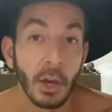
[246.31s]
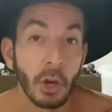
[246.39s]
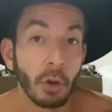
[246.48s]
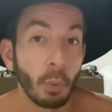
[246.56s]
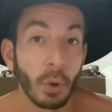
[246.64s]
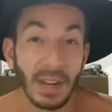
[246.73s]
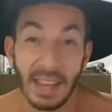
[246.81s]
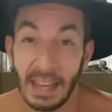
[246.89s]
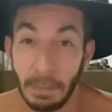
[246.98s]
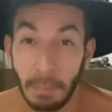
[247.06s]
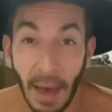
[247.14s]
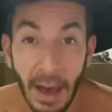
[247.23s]
who want to
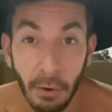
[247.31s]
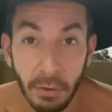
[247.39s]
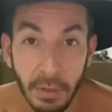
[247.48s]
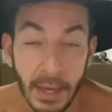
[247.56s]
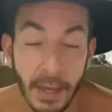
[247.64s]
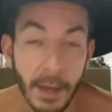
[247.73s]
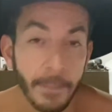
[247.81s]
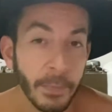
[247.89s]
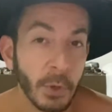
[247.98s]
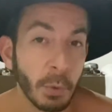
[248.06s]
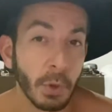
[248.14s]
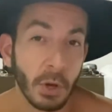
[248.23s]
keep healthy,
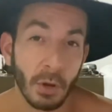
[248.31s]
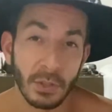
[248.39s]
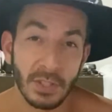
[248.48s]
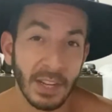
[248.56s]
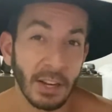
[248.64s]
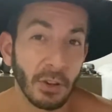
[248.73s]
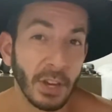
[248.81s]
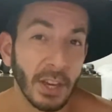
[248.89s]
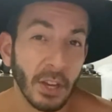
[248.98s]
who are constantly looking